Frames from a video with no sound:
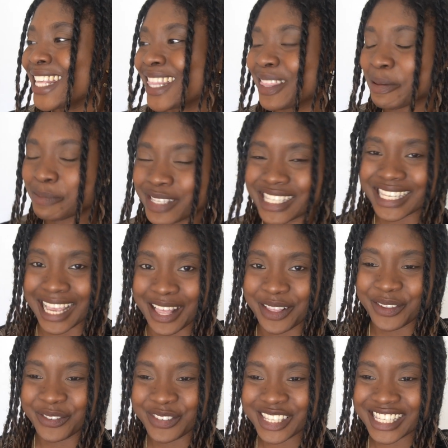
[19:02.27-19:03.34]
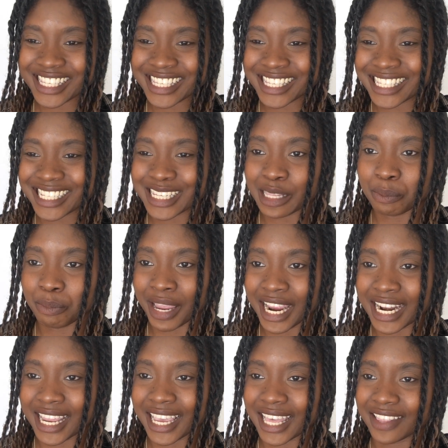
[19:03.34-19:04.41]
themselves to the
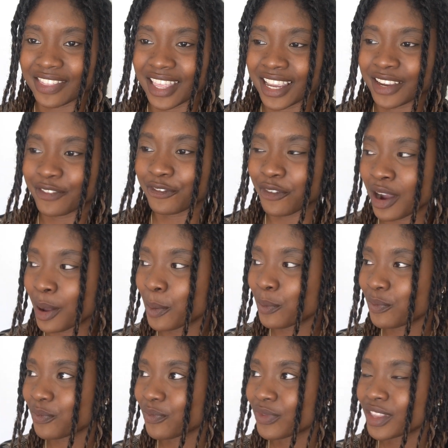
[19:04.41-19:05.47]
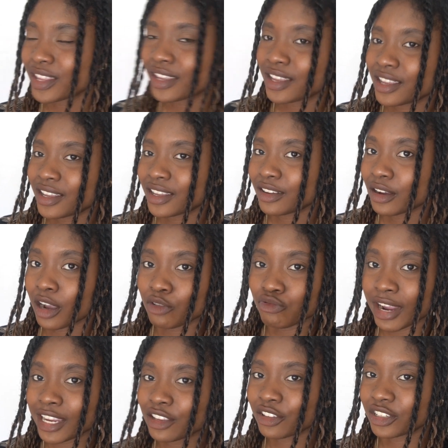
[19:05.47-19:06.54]
painting, and like from a
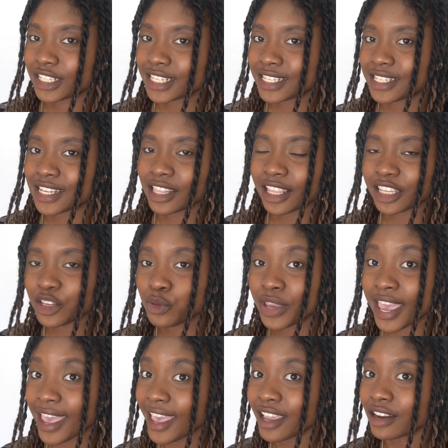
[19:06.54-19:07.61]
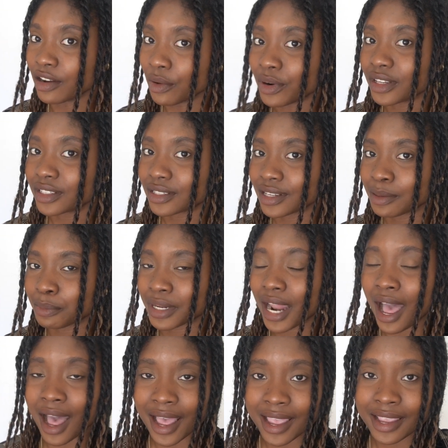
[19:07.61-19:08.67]
regular distance, like you can't notice it, but
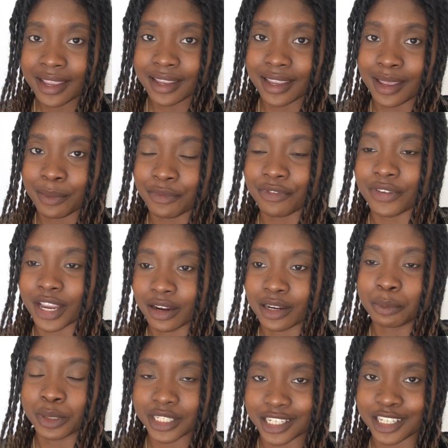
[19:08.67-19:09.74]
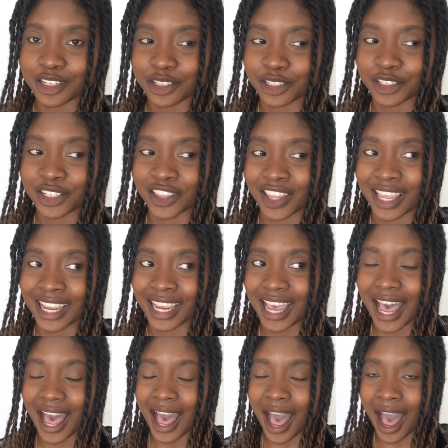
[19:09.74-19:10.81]
I am very particular.
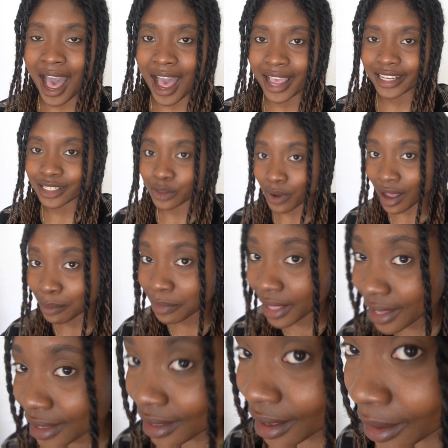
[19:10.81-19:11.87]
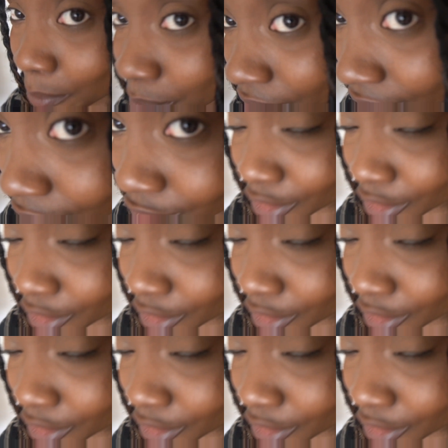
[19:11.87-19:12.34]
So I'm like up this